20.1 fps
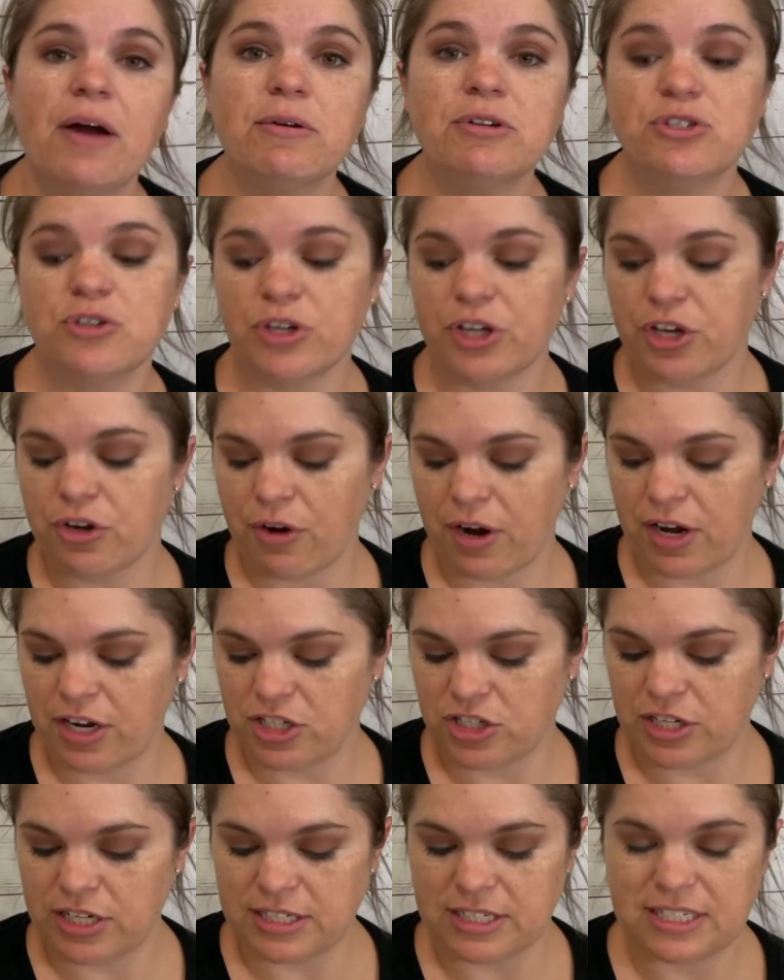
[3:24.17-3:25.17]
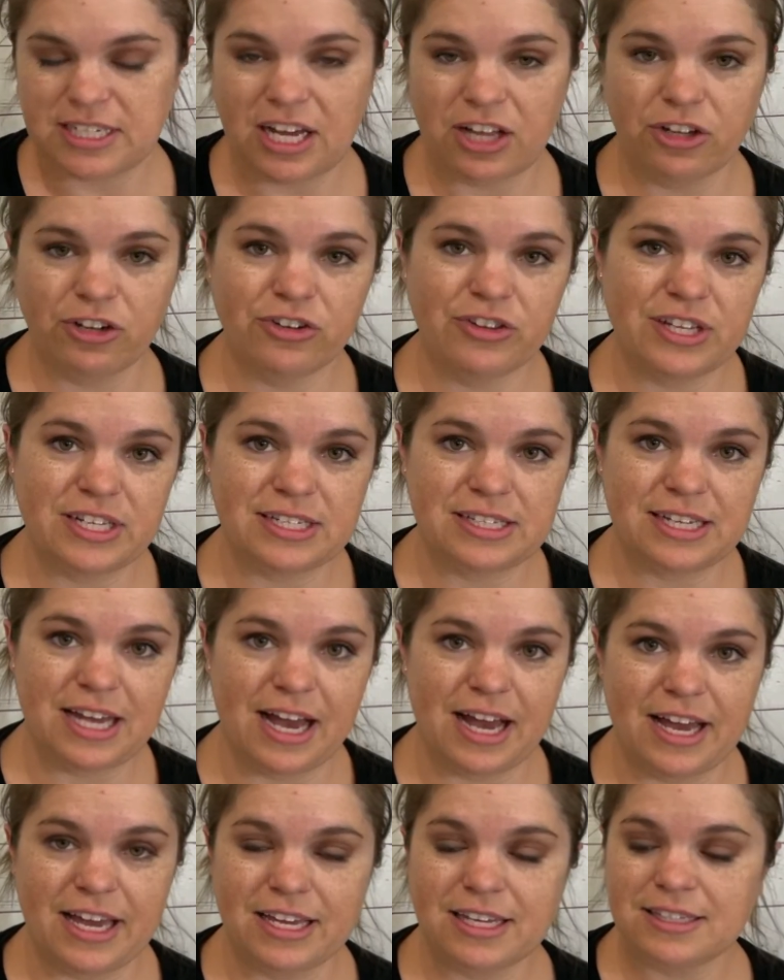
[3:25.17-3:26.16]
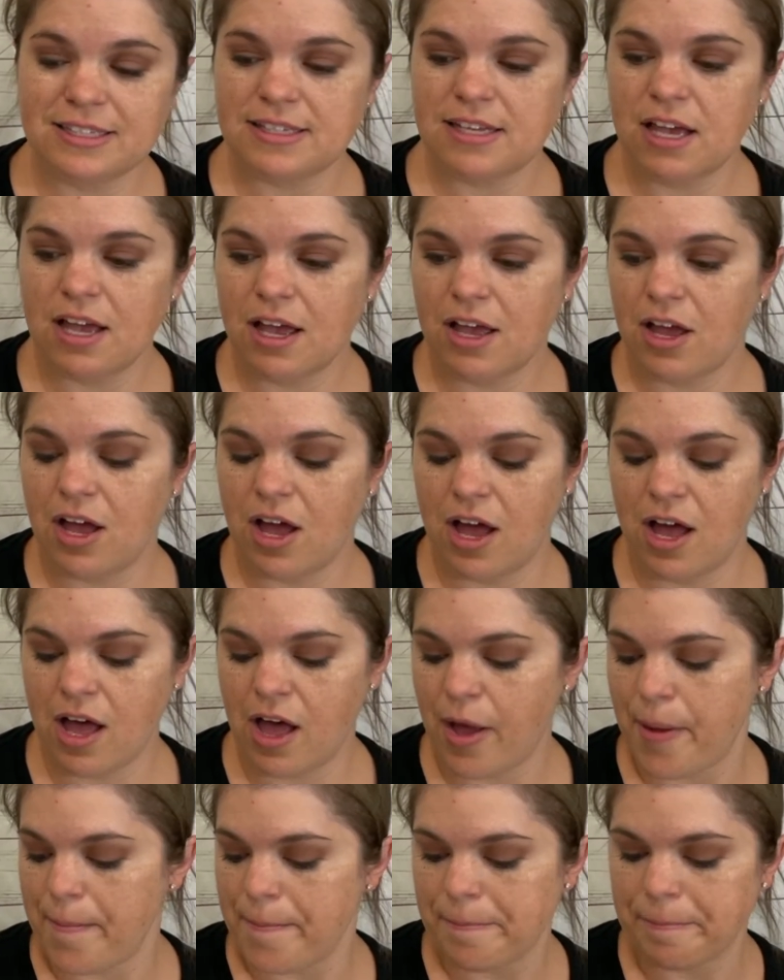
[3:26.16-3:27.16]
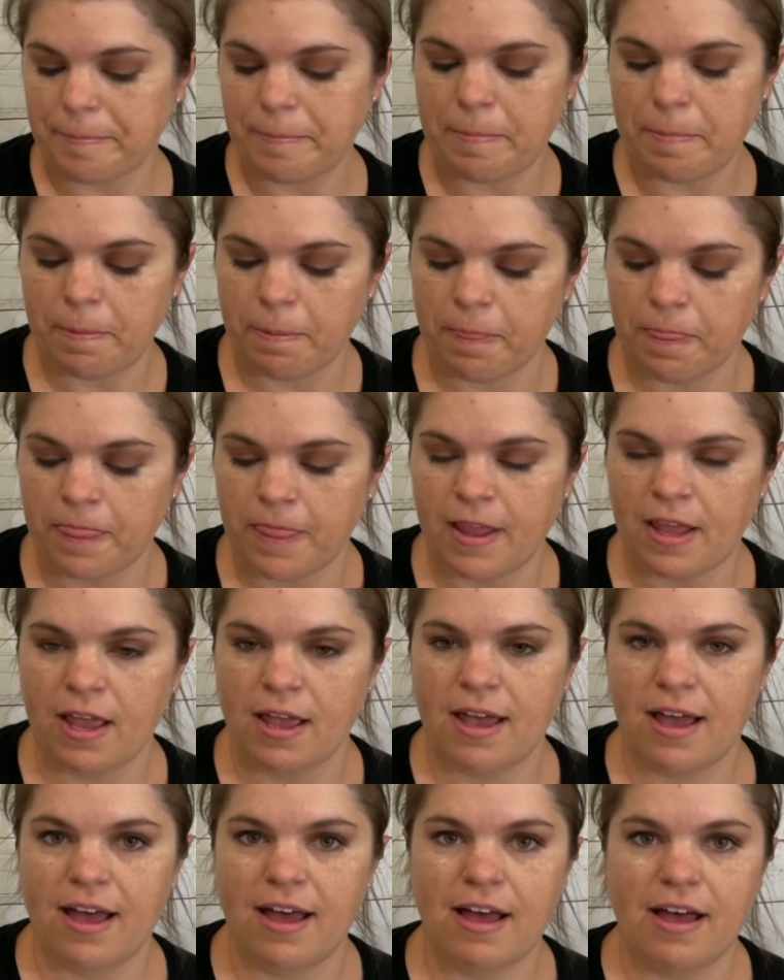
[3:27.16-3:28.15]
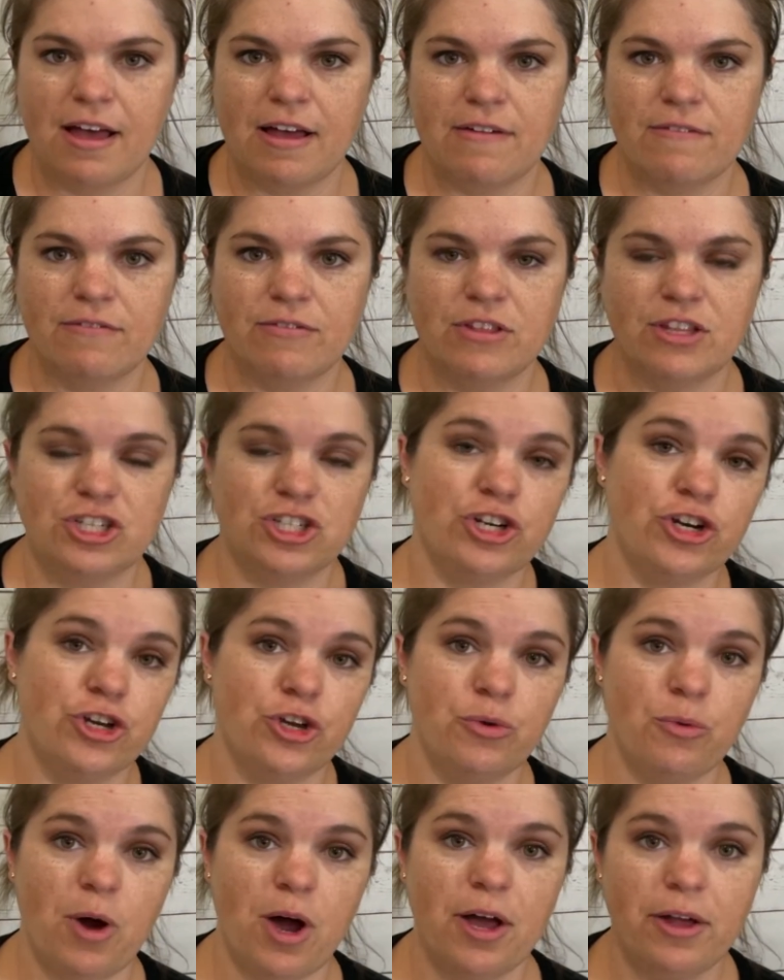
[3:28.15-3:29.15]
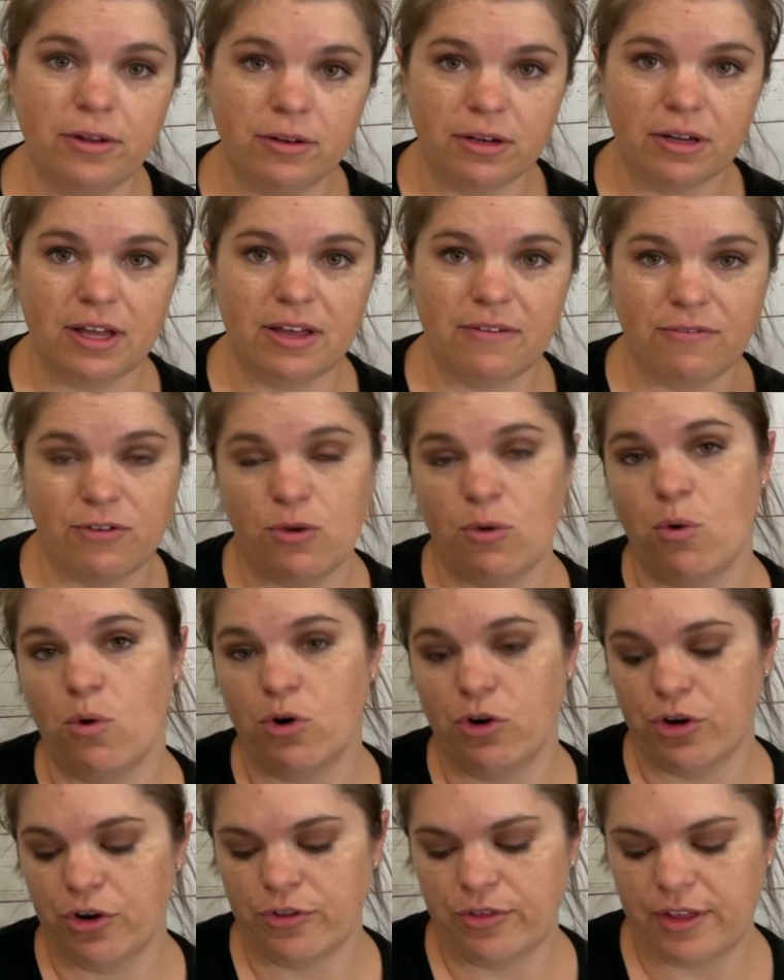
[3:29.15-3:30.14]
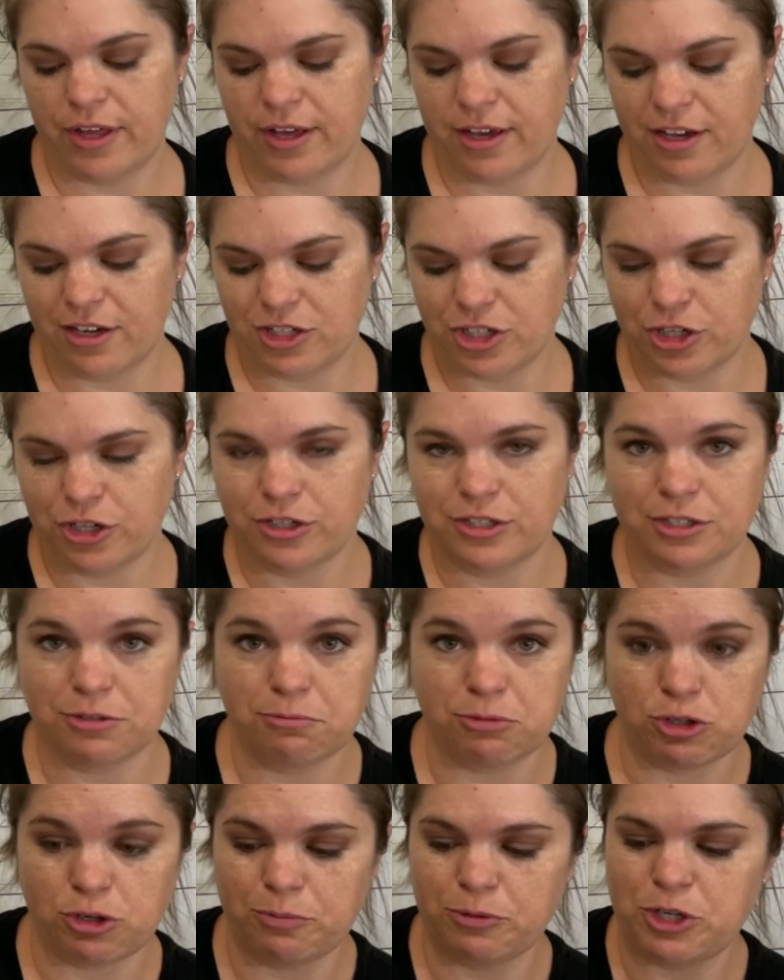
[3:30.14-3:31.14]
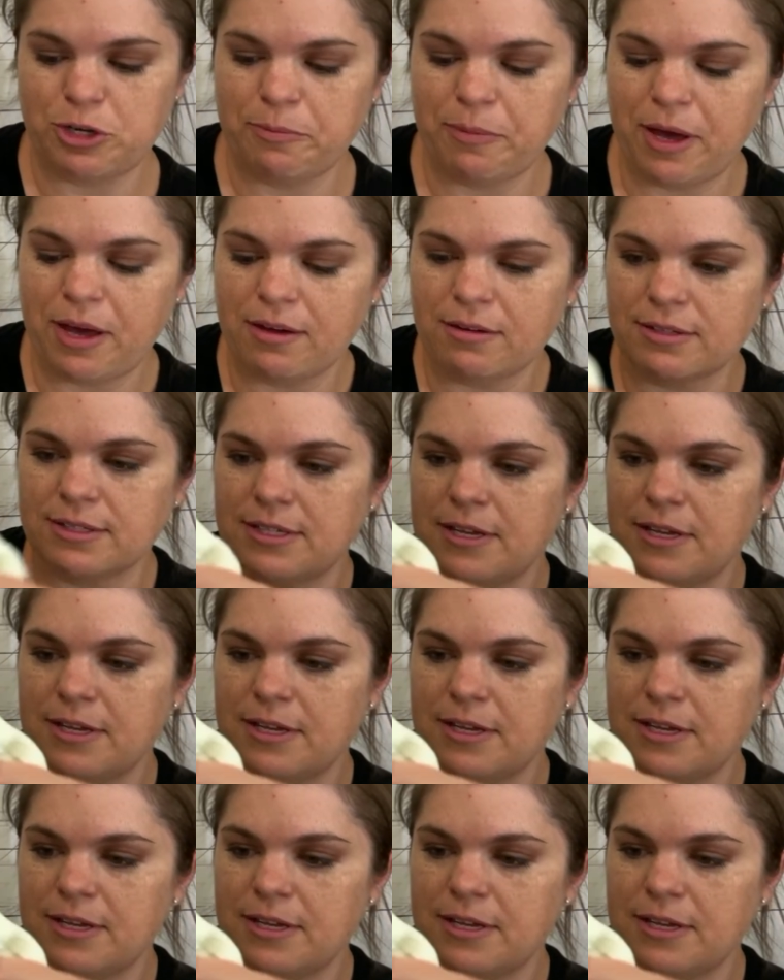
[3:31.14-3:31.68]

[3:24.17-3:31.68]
really great is you get to tell her the size um, of the shirt you want if you order the shirt subscription box,